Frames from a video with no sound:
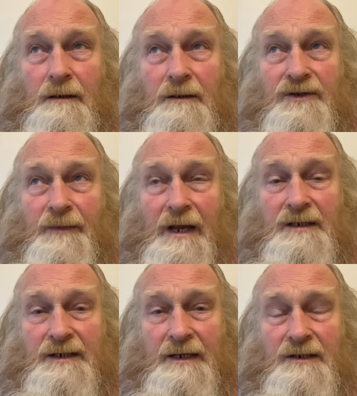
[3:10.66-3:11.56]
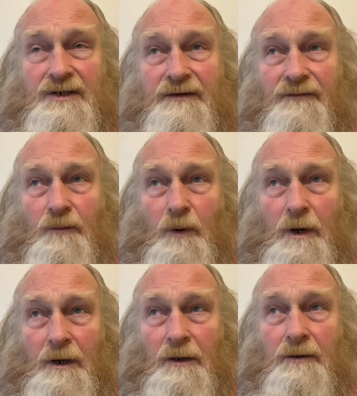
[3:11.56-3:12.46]
to make sense of the
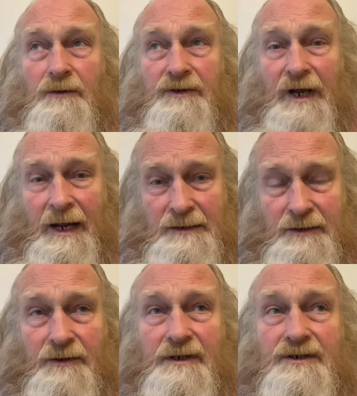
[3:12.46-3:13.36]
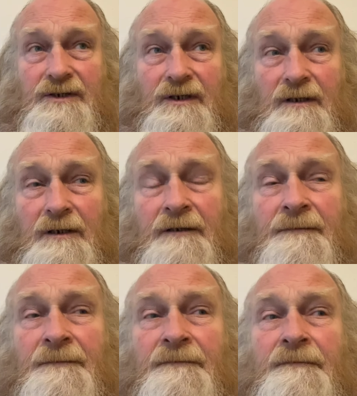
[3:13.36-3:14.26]
world as a Christian,
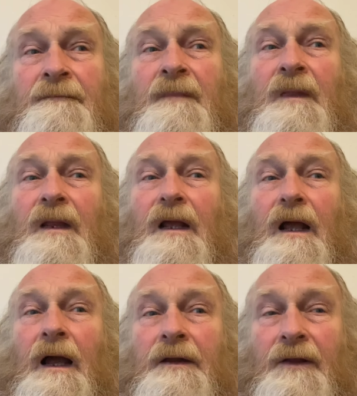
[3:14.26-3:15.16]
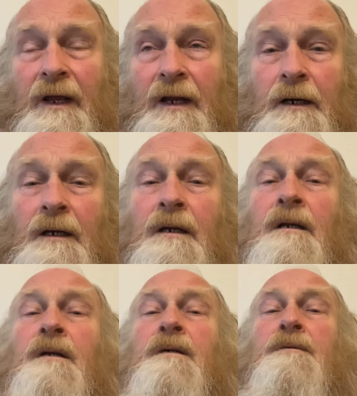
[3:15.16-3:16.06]
and then
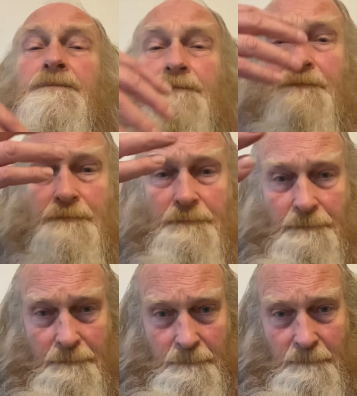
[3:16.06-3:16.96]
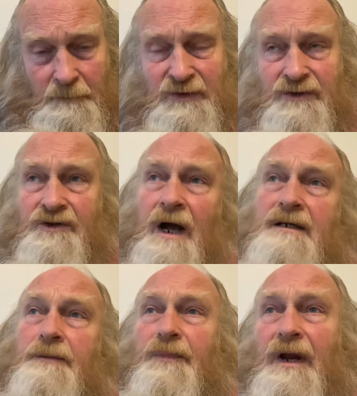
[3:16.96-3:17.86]
to try
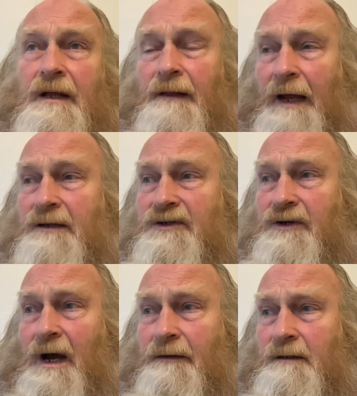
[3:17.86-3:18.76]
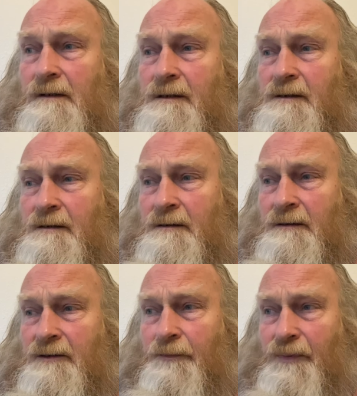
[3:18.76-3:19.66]
to bring that to others,
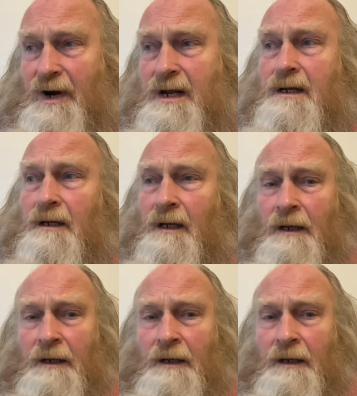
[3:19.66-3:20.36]
to bring